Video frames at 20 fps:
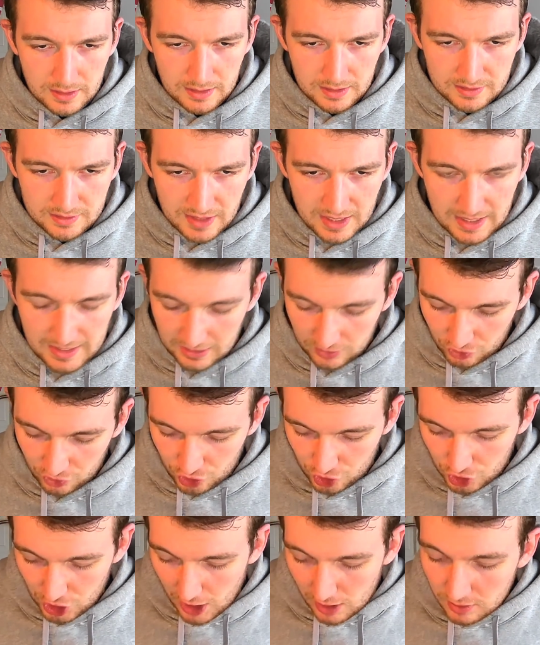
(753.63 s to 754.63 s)
Is a
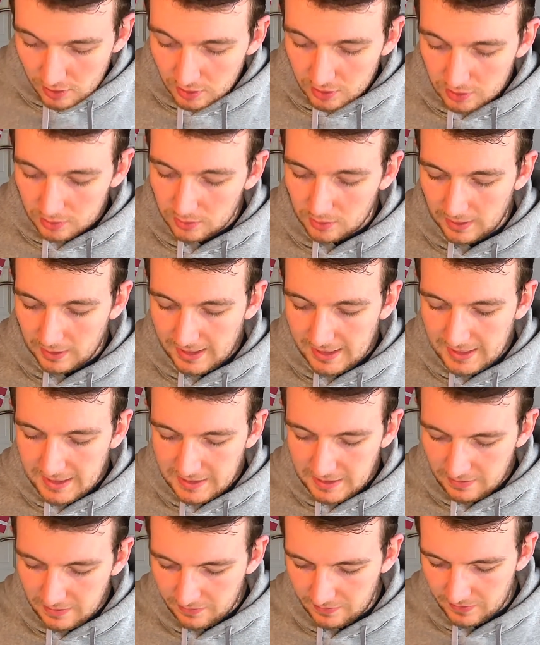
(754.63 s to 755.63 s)
Jungle
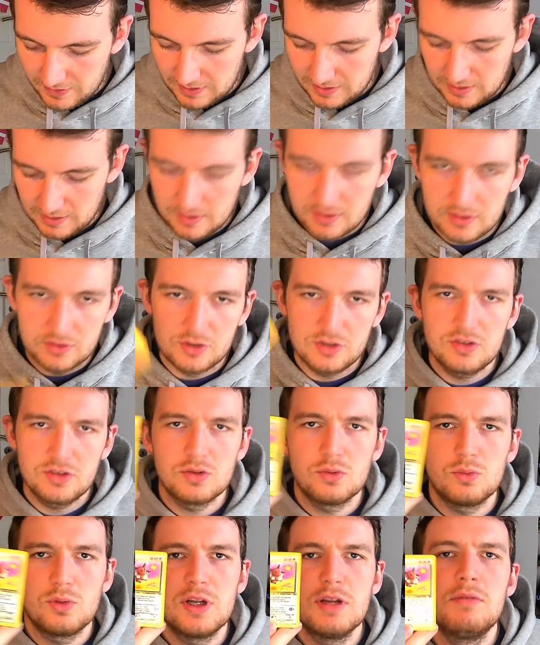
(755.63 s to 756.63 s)
Eevee. It's
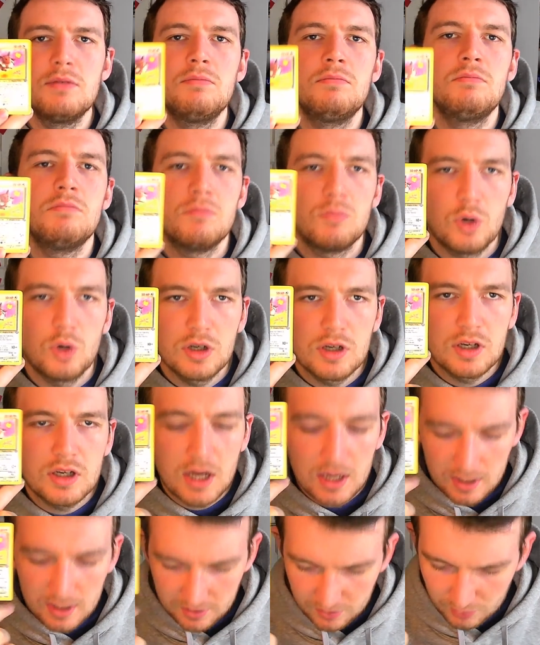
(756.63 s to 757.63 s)
just the one
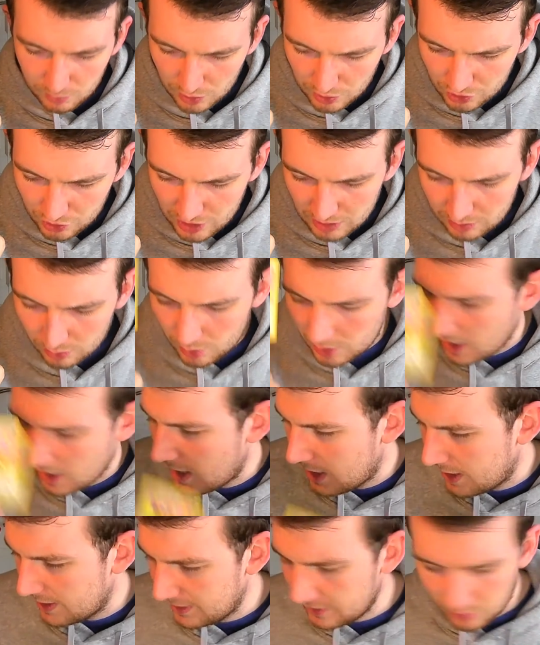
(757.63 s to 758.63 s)
jungle
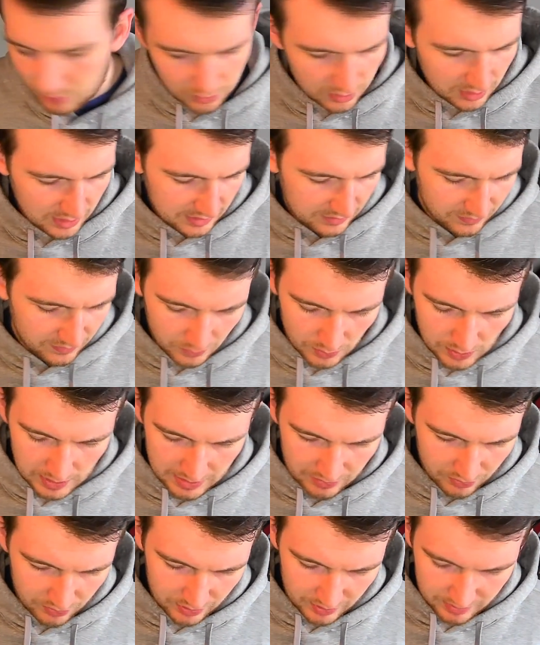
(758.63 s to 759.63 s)
card in all of these
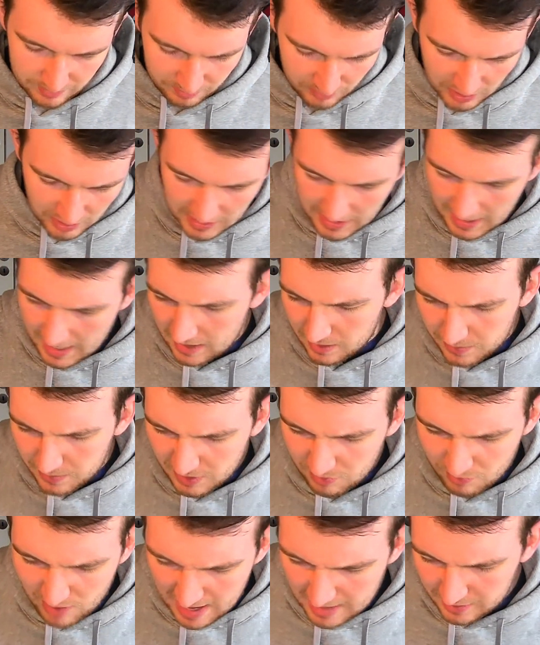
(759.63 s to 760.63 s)
400. Again, a
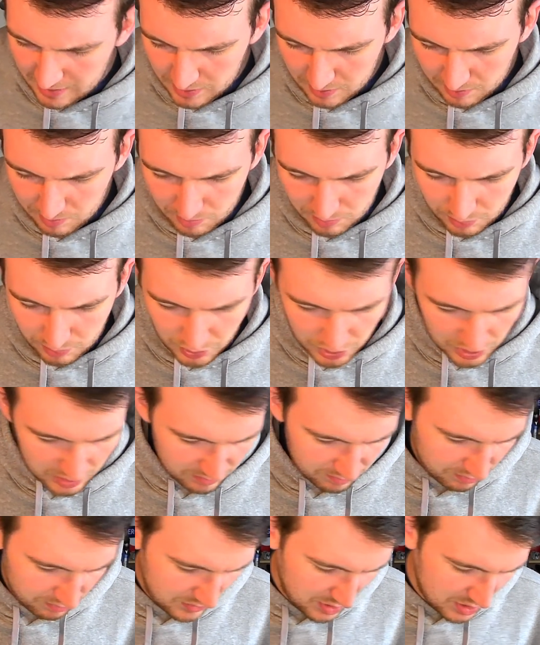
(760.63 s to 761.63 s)
bit random,
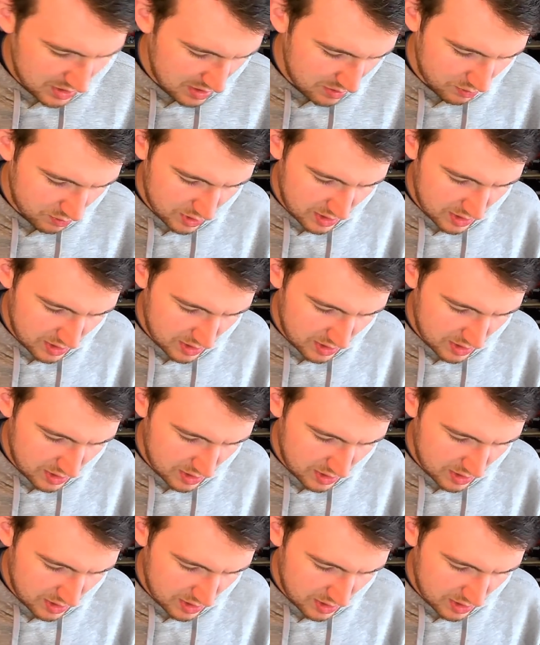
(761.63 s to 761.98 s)
but you know